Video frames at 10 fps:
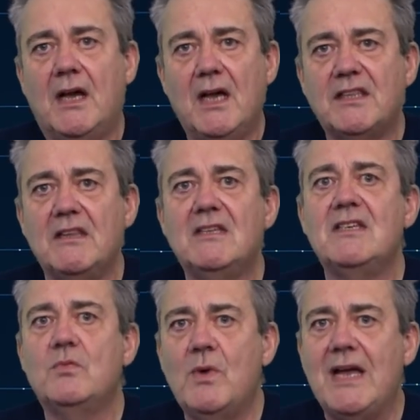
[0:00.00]
I think this
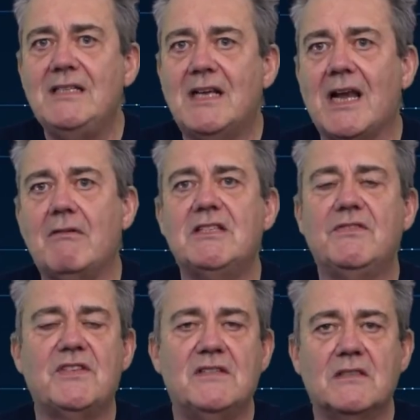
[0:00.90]
is where
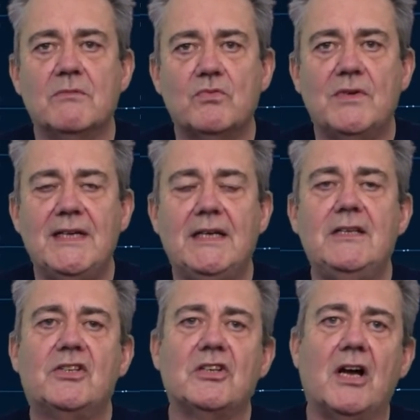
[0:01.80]
declarative systems really
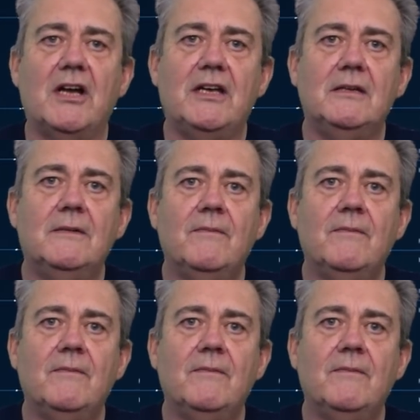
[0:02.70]
shine.